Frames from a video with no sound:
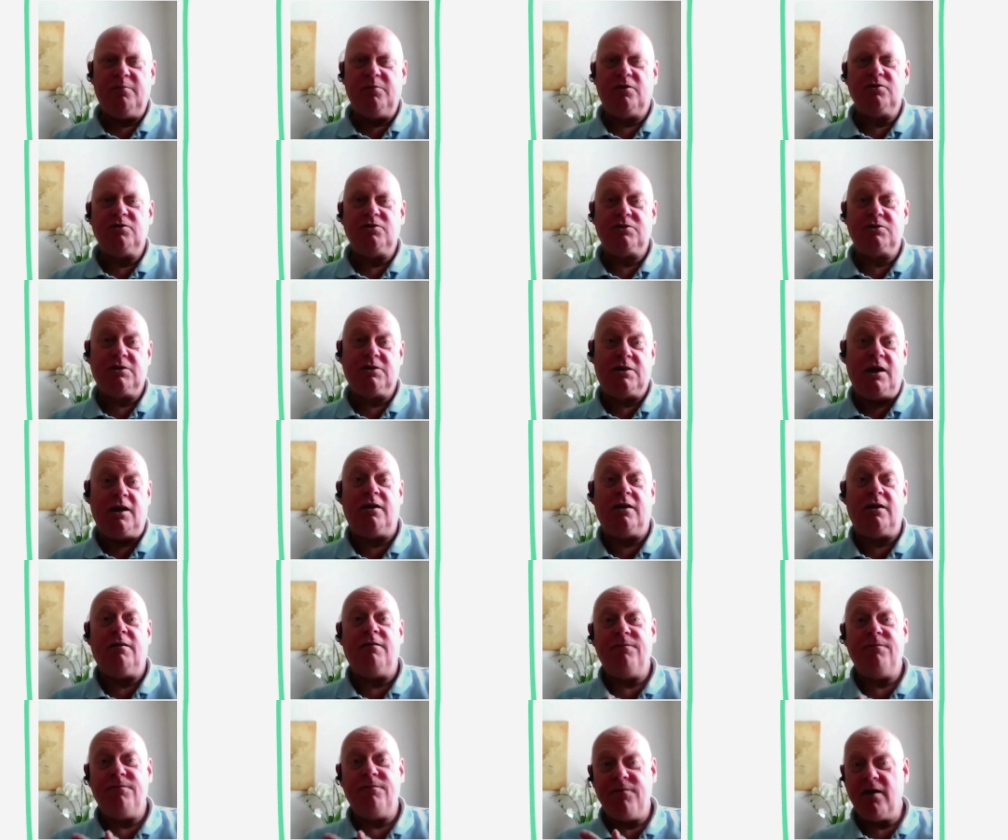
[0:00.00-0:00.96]
Because they're
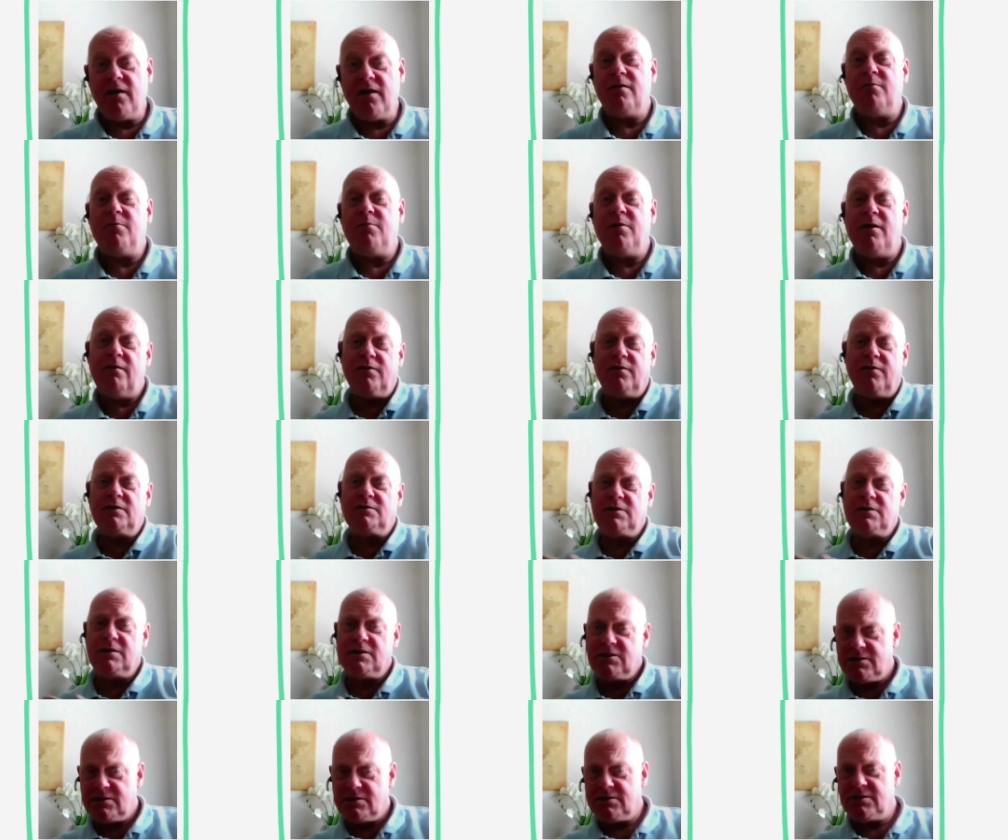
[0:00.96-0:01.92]
going to think about things
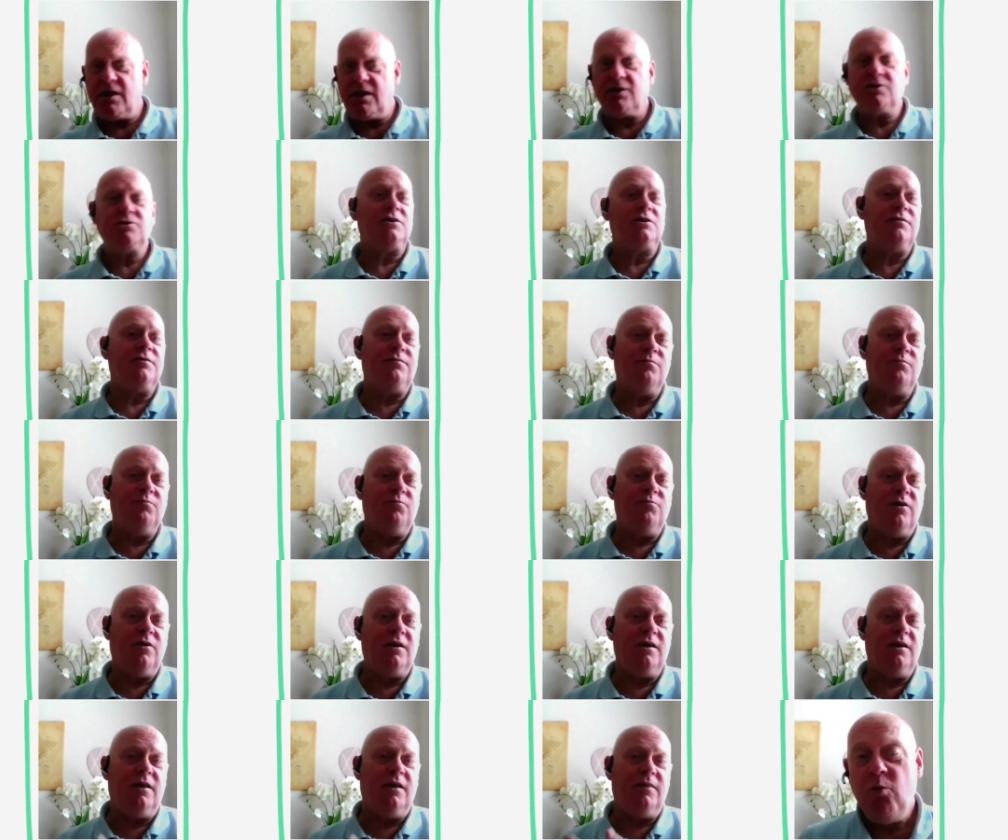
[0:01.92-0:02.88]
in such a different
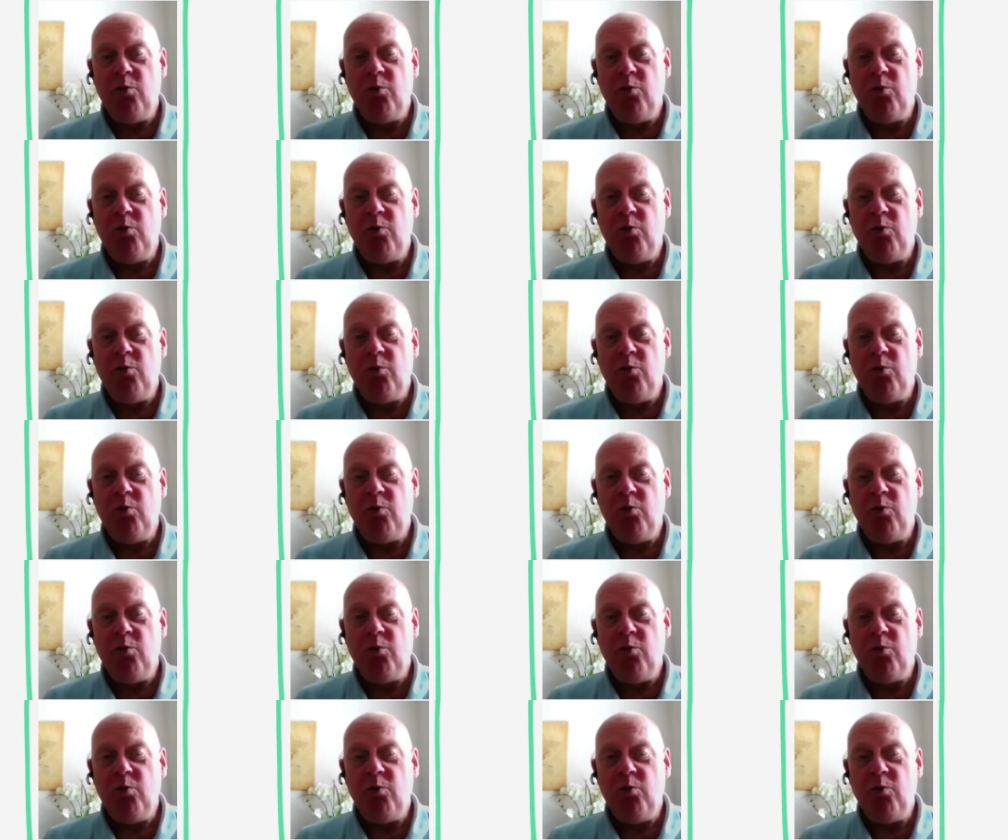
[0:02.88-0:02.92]
way.